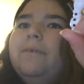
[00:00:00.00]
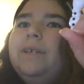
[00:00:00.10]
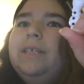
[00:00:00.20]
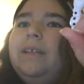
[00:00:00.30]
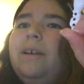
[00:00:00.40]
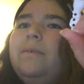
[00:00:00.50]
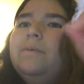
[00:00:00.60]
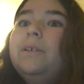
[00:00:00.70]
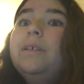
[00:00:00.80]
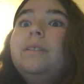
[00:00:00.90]

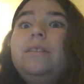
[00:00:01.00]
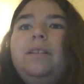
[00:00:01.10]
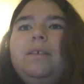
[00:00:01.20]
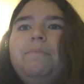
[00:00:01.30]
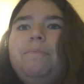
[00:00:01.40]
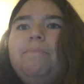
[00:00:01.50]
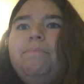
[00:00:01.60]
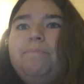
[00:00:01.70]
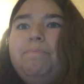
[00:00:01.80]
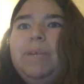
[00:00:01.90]
The
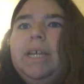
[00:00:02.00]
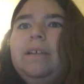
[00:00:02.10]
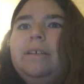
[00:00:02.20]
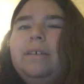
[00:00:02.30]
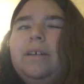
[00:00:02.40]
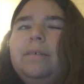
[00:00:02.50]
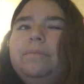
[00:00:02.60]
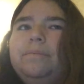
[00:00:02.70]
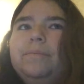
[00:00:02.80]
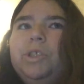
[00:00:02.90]
big
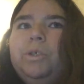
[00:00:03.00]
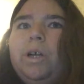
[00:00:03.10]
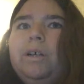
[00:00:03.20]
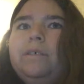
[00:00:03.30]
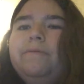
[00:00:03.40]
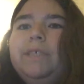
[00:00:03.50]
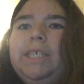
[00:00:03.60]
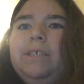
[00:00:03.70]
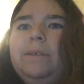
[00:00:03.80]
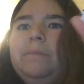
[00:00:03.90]
draw for
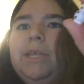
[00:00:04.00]
these two